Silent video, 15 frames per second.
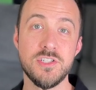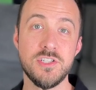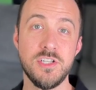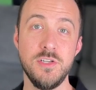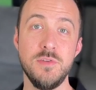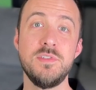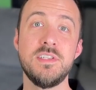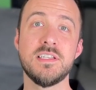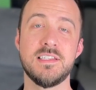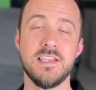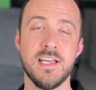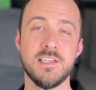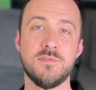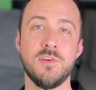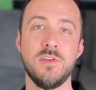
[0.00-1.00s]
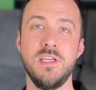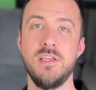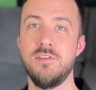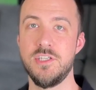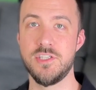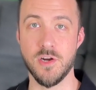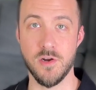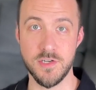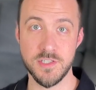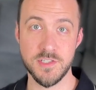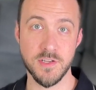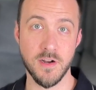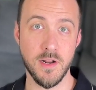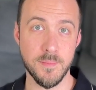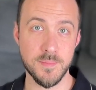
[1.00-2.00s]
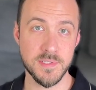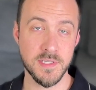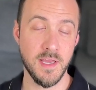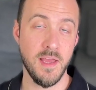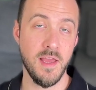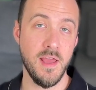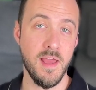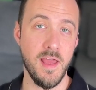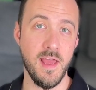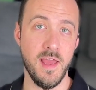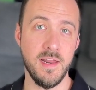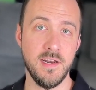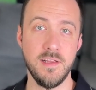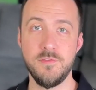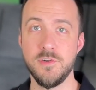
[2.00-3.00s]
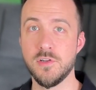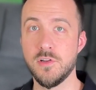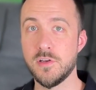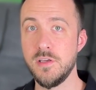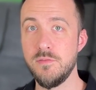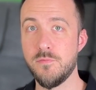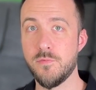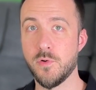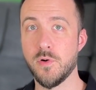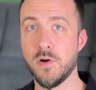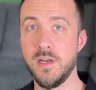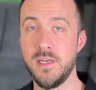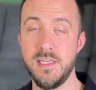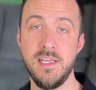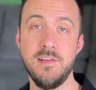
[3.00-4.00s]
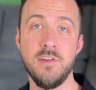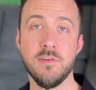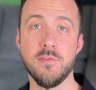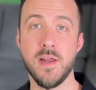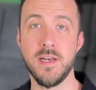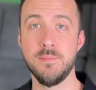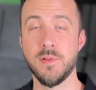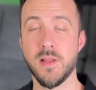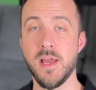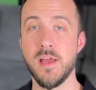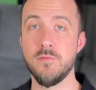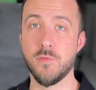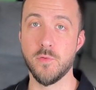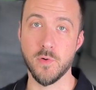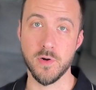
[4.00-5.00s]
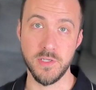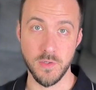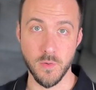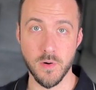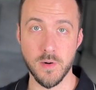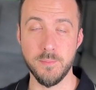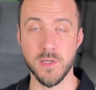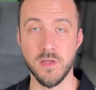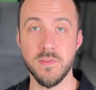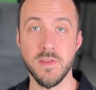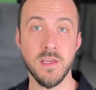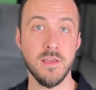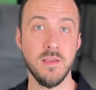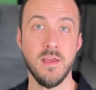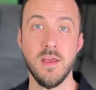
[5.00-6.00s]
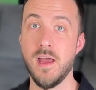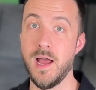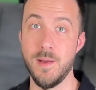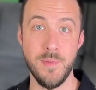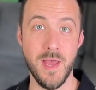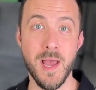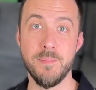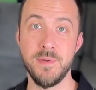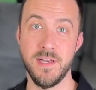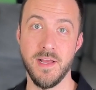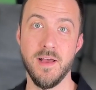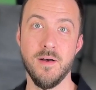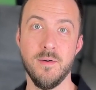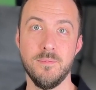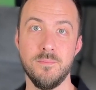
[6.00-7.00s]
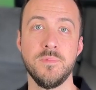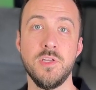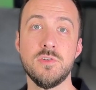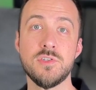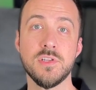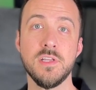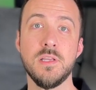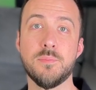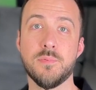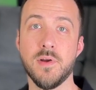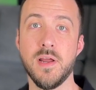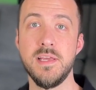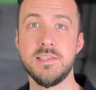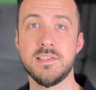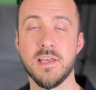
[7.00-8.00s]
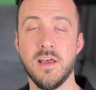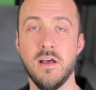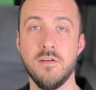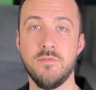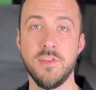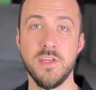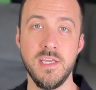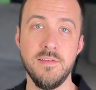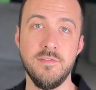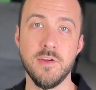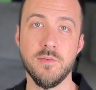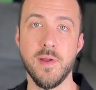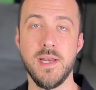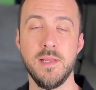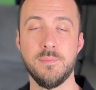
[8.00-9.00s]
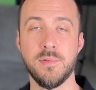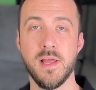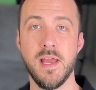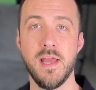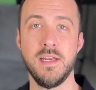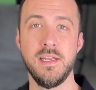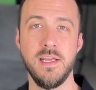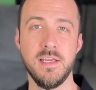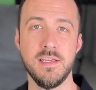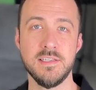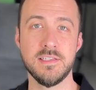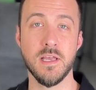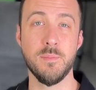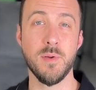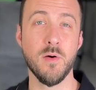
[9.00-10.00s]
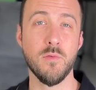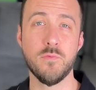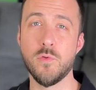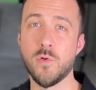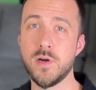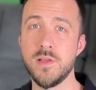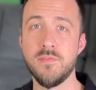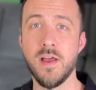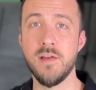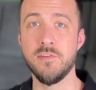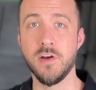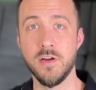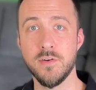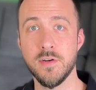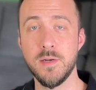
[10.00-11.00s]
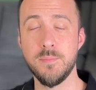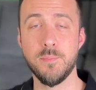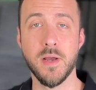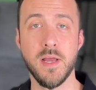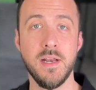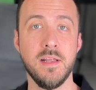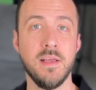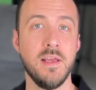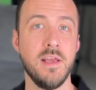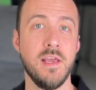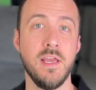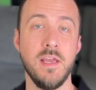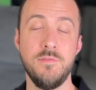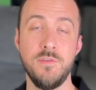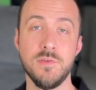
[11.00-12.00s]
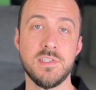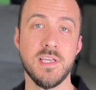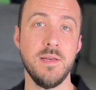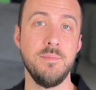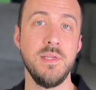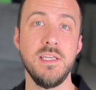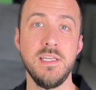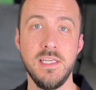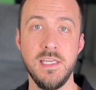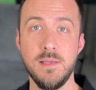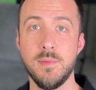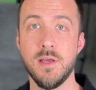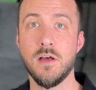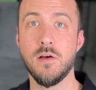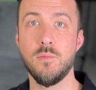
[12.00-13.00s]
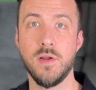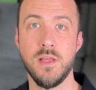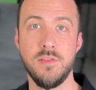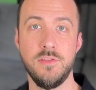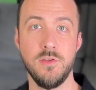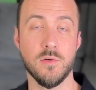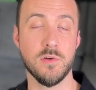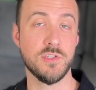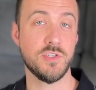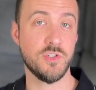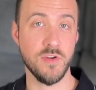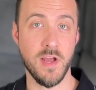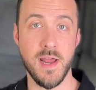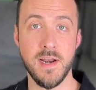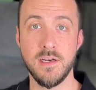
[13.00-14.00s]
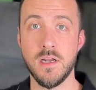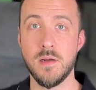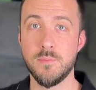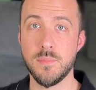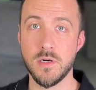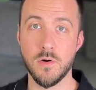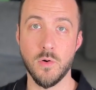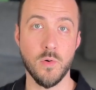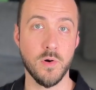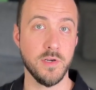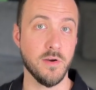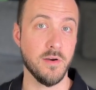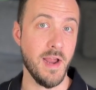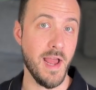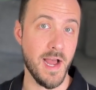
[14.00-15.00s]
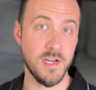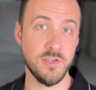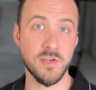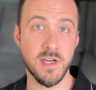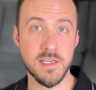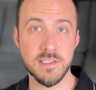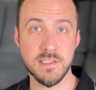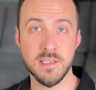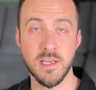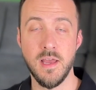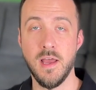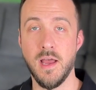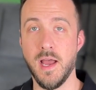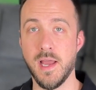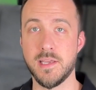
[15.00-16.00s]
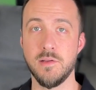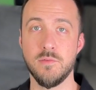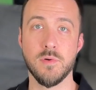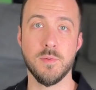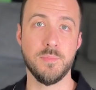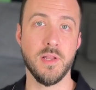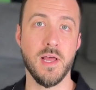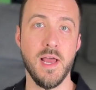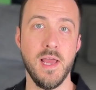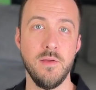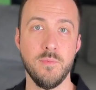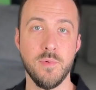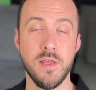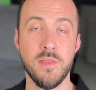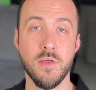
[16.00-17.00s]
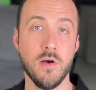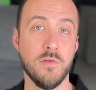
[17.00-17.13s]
2 successful EV charging startups. And if you're looking for an EV Ready plan for your building, I'm happy to help. Usually the price of the EV Ready plan is about $4,500, but if you send me an email with your strata number or your address, I can reply with a